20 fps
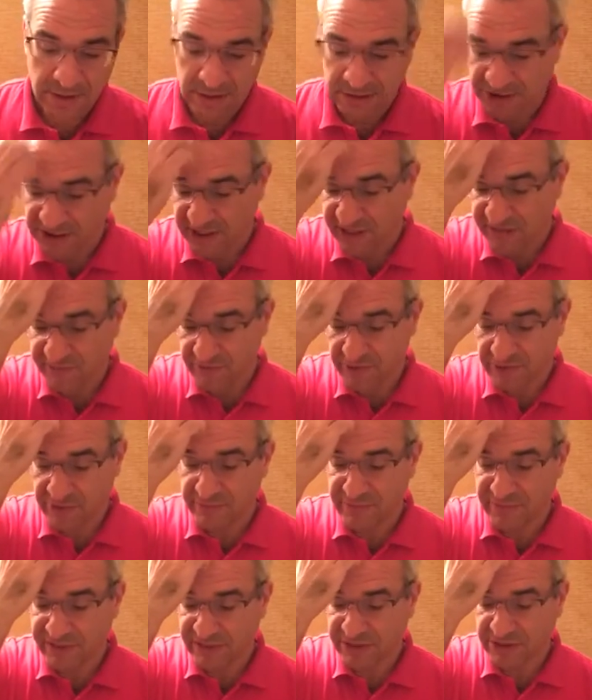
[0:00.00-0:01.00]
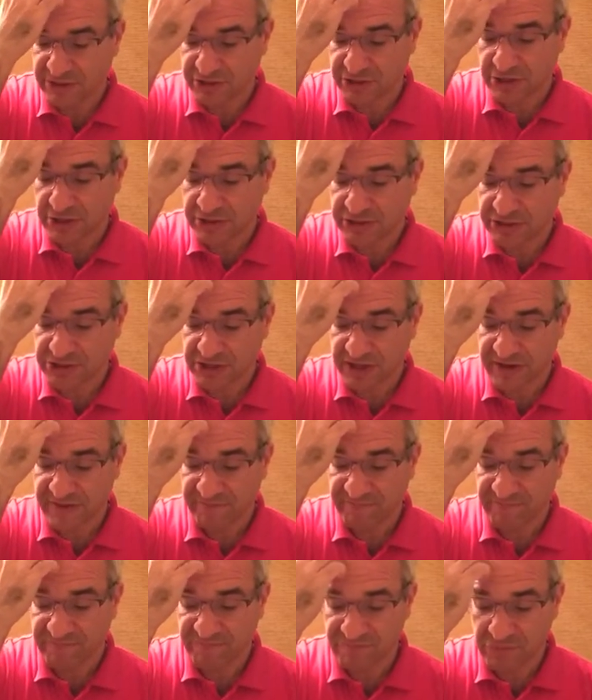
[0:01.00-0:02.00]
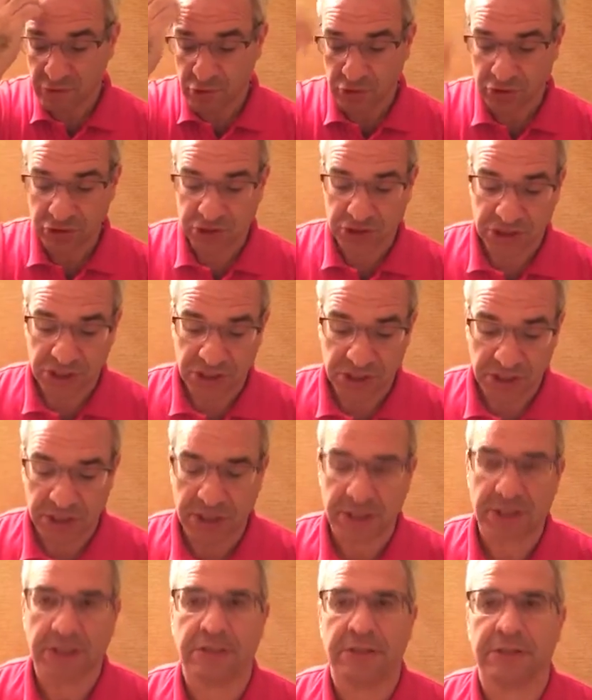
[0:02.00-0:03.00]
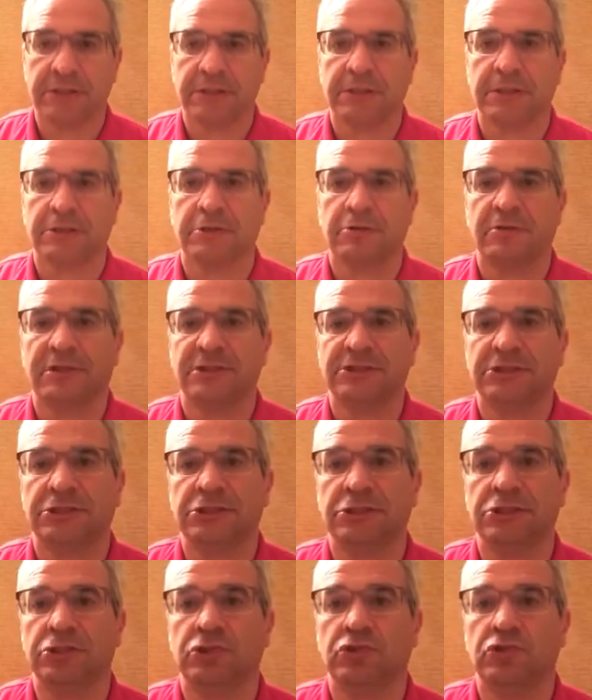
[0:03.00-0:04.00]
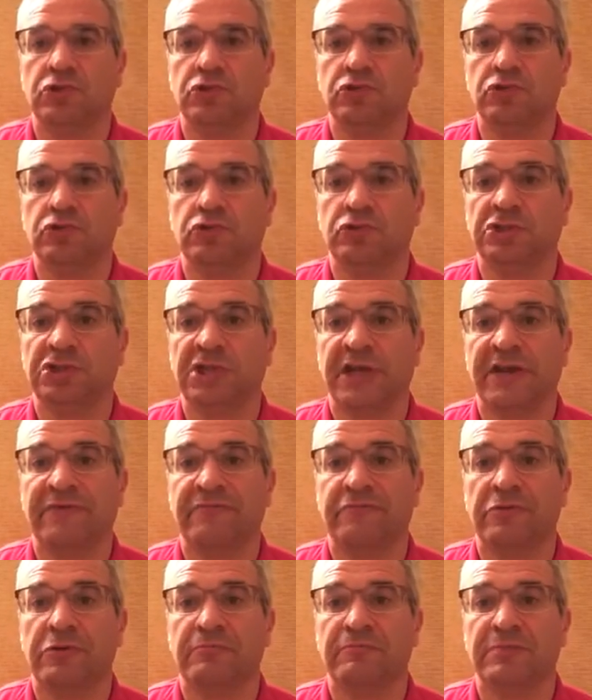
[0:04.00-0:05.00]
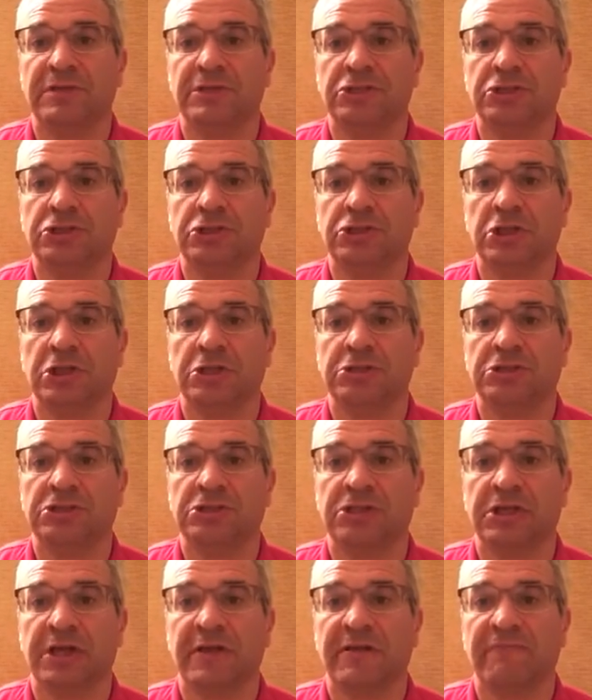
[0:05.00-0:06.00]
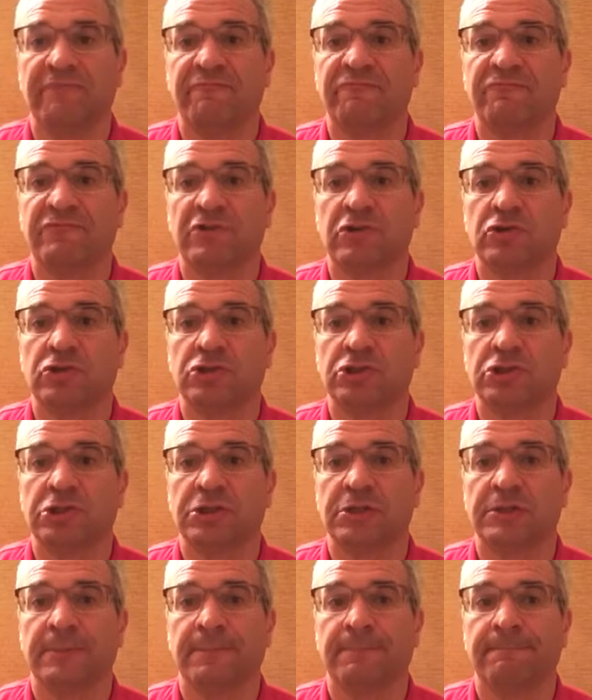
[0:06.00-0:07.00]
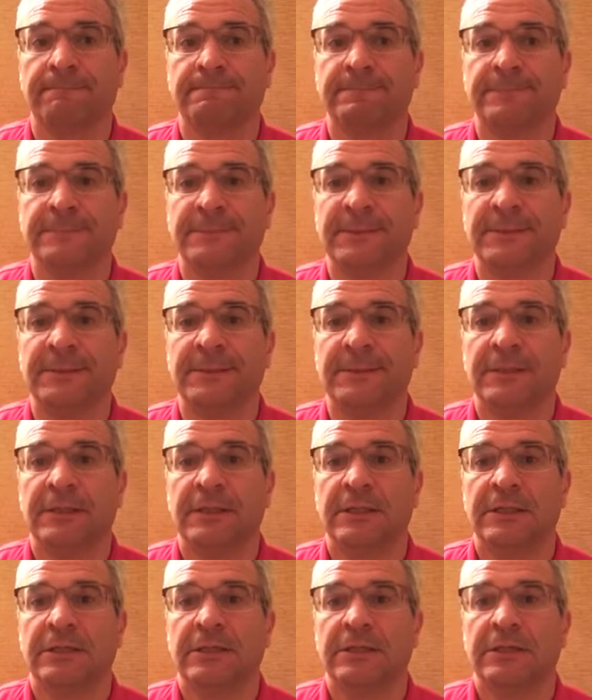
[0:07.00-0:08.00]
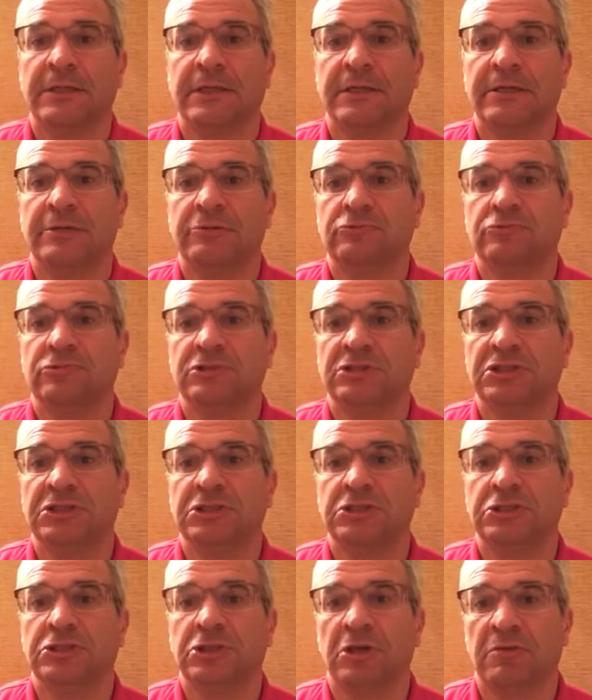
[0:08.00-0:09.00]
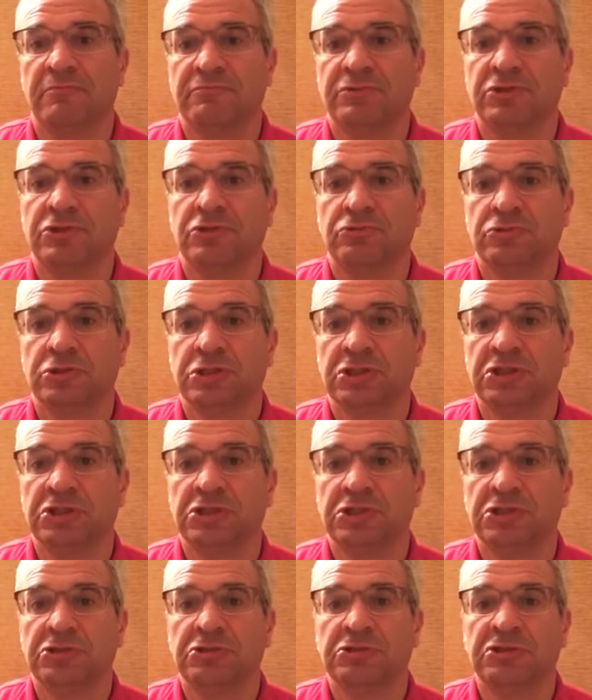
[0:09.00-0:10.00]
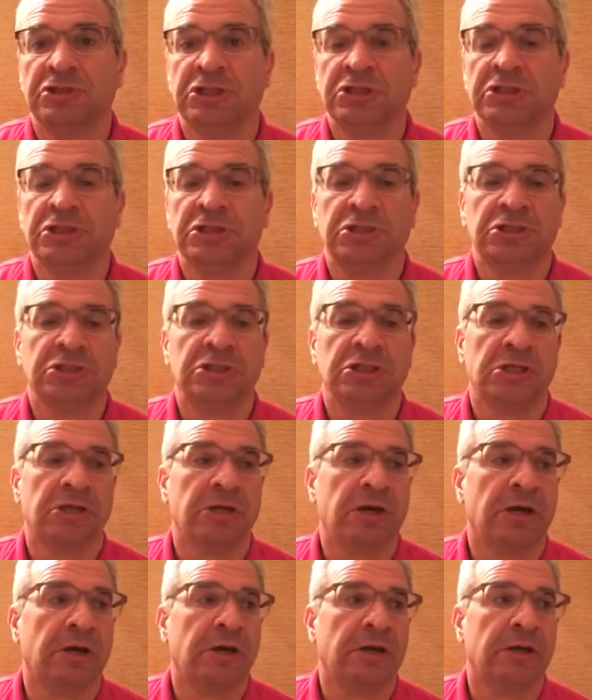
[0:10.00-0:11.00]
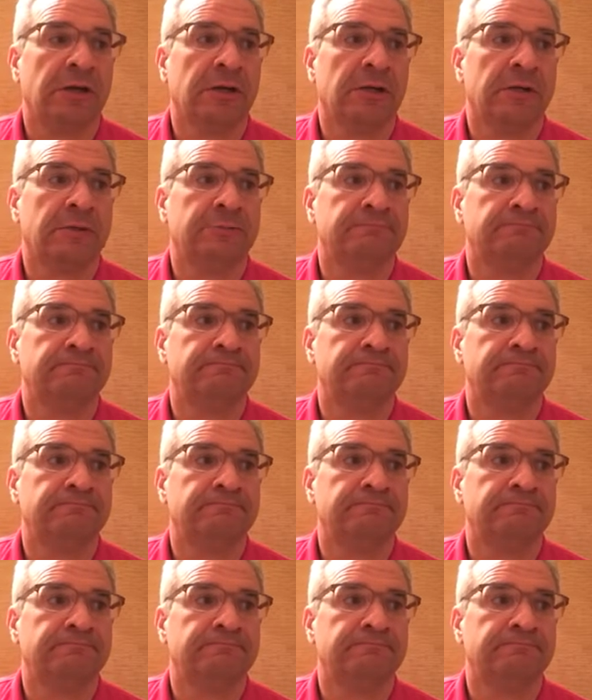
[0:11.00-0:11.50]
Shaver you misjudged at first. Question 2, shaver misjudged at first. I don't really jump to conclusions. I